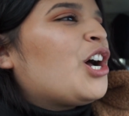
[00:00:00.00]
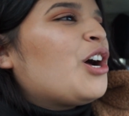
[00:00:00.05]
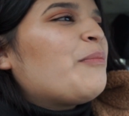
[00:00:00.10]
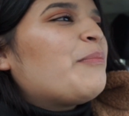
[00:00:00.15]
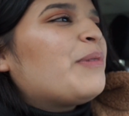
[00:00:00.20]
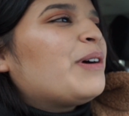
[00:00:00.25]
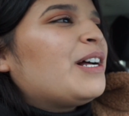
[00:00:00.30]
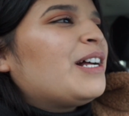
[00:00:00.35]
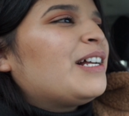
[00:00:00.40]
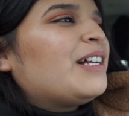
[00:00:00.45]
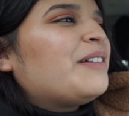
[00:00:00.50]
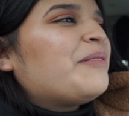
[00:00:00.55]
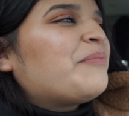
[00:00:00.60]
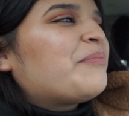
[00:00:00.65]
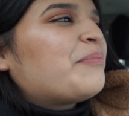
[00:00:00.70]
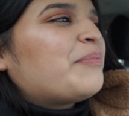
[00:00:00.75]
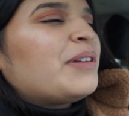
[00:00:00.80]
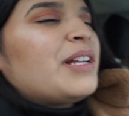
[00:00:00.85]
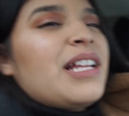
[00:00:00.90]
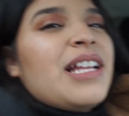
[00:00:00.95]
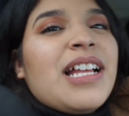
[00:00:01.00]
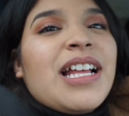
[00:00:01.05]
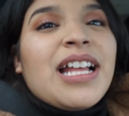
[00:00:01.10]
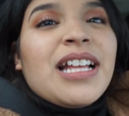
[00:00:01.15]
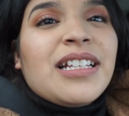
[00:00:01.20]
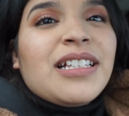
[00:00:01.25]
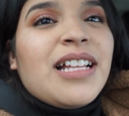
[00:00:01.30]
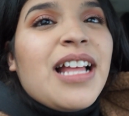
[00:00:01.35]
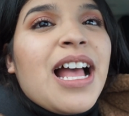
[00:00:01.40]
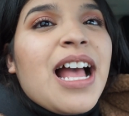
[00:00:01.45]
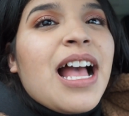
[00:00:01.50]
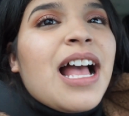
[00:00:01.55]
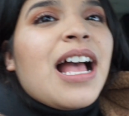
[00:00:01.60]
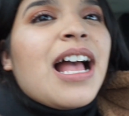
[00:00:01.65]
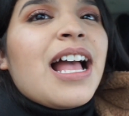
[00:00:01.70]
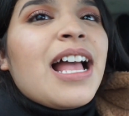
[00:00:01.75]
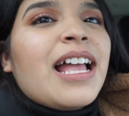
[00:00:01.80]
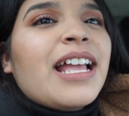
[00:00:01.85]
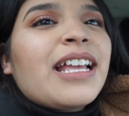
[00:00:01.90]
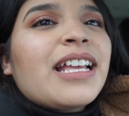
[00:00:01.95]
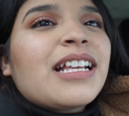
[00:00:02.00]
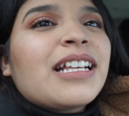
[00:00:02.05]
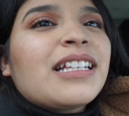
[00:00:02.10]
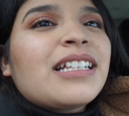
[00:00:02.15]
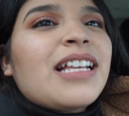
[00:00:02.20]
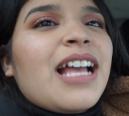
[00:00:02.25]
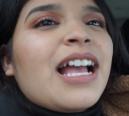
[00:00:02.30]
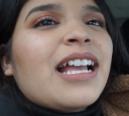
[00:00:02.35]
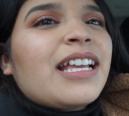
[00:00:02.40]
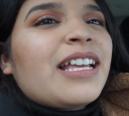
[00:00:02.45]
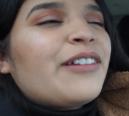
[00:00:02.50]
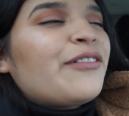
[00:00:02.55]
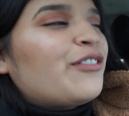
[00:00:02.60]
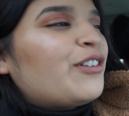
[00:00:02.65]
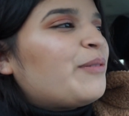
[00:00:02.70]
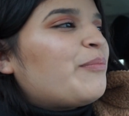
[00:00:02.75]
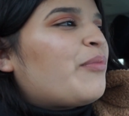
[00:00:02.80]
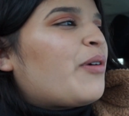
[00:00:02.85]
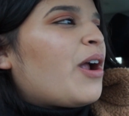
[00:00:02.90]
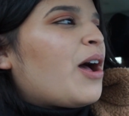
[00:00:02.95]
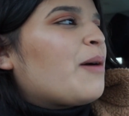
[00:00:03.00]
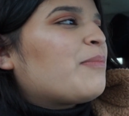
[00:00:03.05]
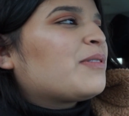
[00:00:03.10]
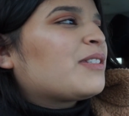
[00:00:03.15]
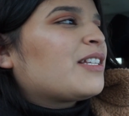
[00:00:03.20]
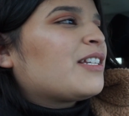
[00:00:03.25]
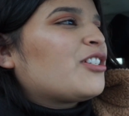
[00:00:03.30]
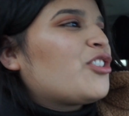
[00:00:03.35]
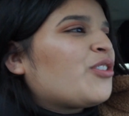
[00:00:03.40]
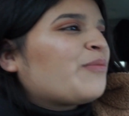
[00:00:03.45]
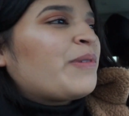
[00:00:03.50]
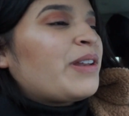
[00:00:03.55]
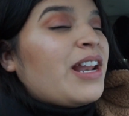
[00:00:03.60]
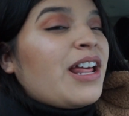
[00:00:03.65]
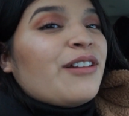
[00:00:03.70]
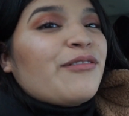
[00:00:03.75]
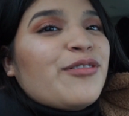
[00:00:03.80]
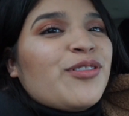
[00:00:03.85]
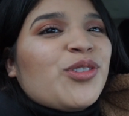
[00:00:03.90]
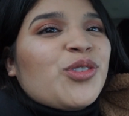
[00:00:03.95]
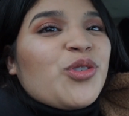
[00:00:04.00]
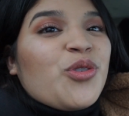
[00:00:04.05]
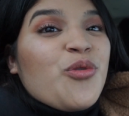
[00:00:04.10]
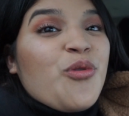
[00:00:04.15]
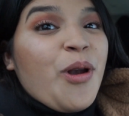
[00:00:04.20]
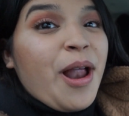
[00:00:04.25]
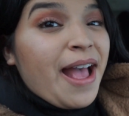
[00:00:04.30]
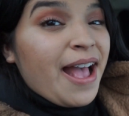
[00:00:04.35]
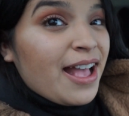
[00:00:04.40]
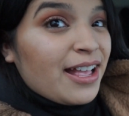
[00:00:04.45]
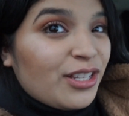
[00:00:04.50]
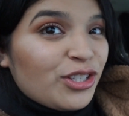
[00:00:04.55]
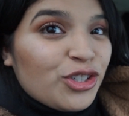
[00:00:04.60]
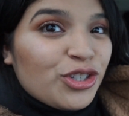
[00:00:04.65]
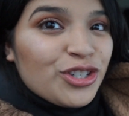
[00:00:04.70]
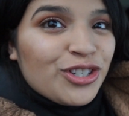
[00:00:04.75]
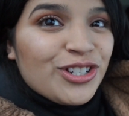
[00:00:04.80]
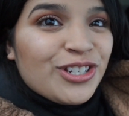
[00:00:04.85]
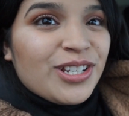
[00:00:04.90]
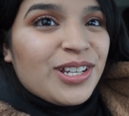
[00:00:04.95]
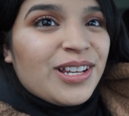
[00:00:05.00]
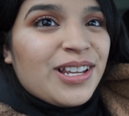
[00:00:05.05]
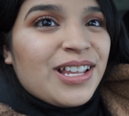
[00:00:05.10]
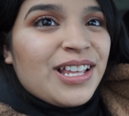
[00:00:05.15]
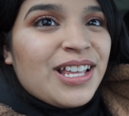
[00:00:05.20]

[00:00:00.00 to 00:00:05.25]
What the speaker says: No, but I give her props because she made out of scratch.